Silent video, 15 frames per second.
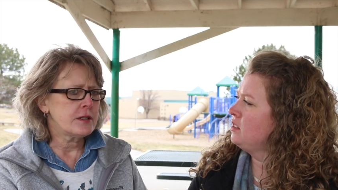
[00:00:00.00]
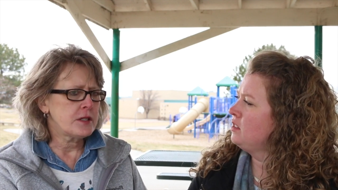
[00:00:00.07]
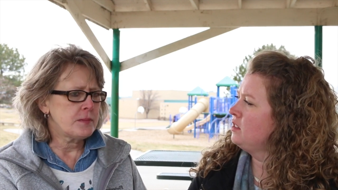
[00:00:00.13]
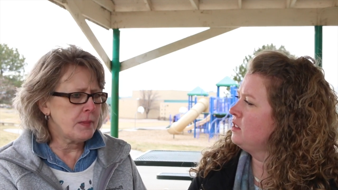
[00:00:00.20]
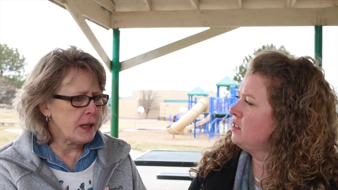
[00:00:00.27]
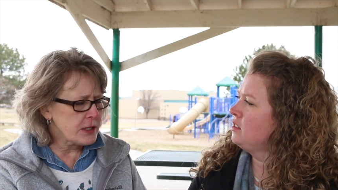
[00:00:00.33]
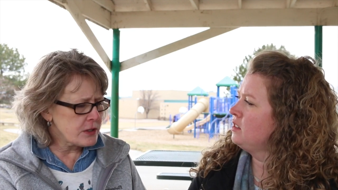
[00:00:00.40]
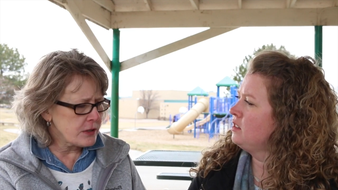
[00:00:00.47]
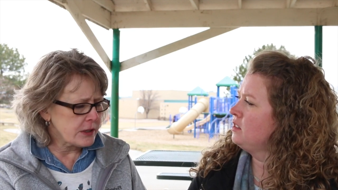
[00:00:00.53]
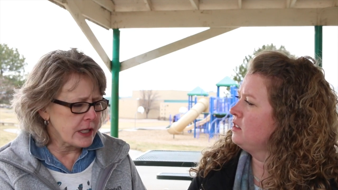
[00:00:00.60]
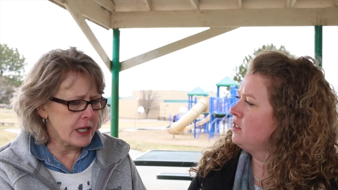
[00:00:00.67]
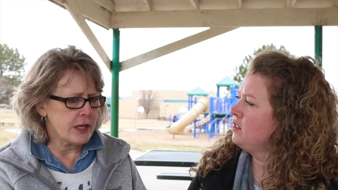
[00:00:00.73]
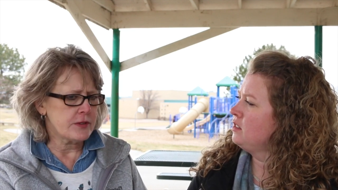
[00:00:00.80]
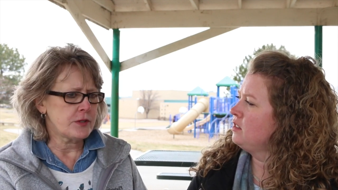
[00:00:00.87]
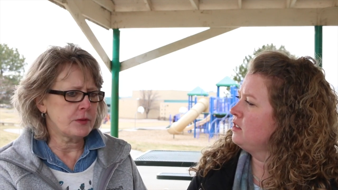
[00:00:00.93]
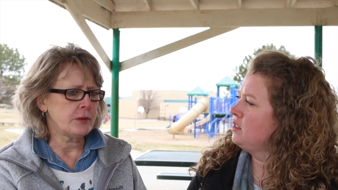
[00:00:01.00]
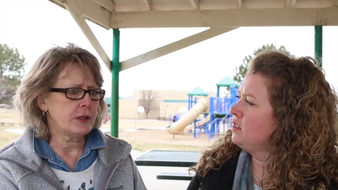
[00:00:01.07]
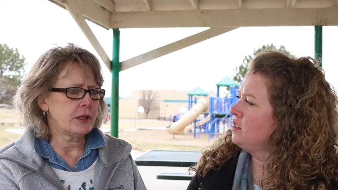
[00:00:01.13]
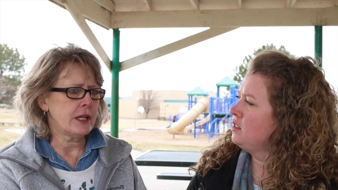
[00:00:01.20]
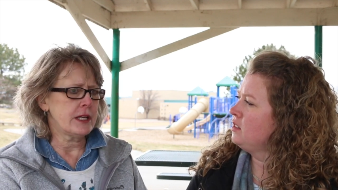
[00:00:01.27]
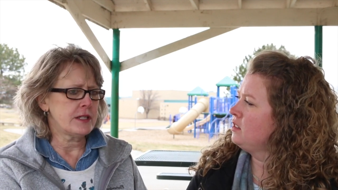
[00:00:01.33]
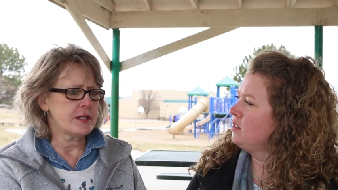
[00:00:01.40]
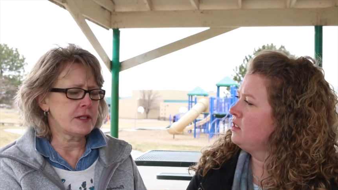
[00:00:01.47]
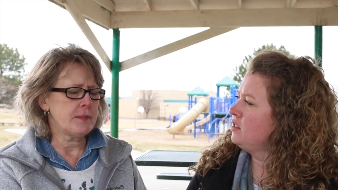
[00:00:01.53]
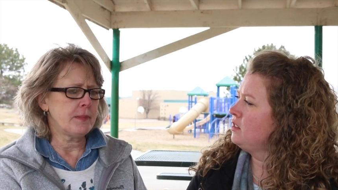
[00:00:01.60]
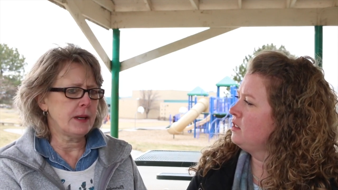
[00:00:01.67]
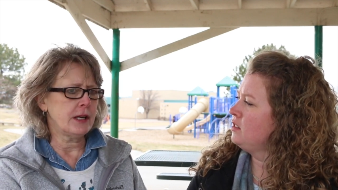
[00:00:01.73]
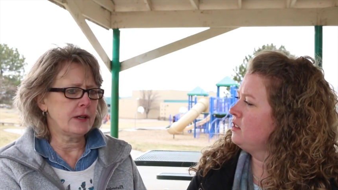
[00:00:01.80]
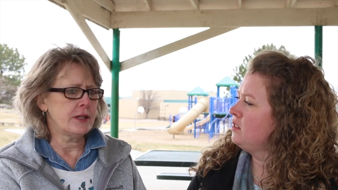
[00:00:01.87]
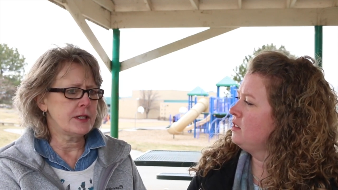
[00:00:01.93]
Speaker 1: especially as it relates to
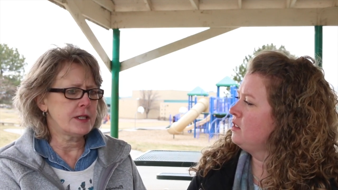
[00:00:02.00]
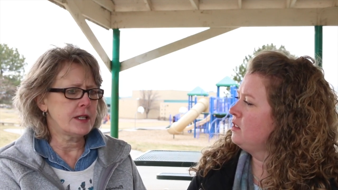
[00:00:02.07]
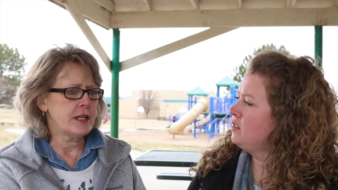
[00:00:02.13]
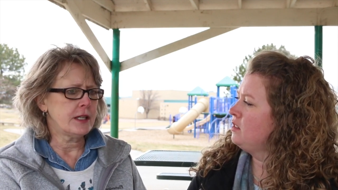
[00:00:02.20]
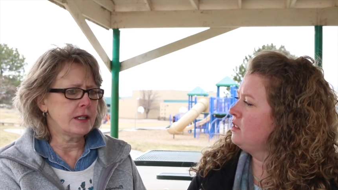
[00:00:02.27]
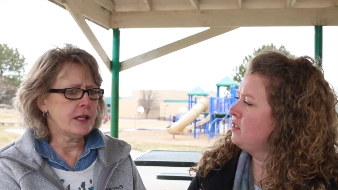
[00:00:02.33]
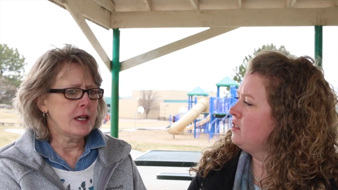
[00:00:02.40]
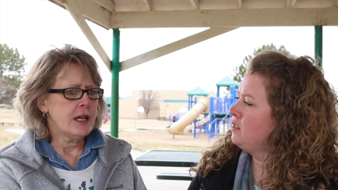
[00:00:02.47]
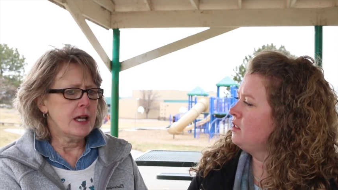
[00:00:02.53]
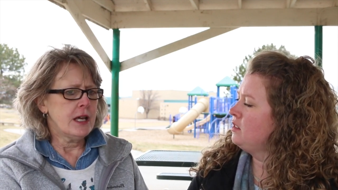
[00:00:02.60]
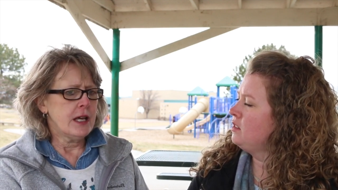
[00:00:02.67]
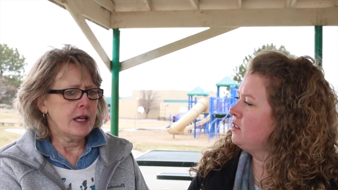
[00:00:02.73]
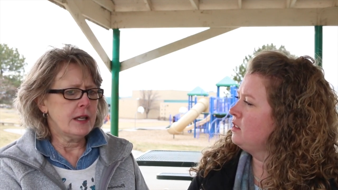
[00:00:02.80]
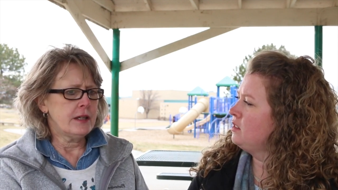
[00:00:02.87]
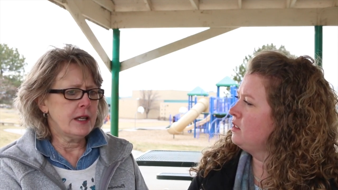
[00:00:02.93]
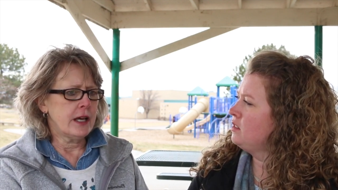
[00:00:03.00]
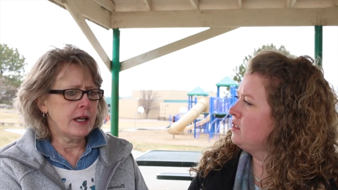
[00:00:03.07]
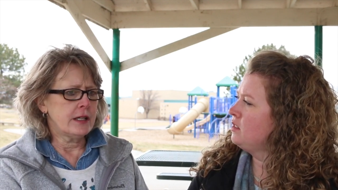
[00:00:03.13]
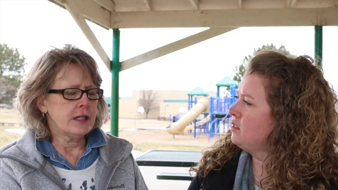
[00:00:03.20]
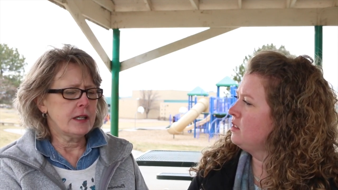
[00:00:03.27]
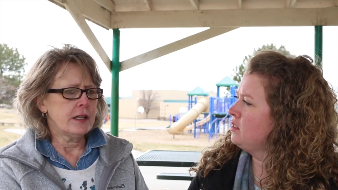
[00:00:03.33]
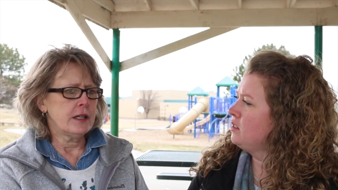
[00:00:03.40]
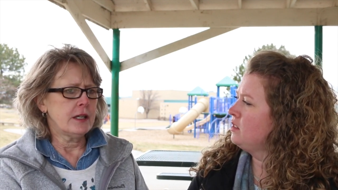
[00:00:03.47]
parenting that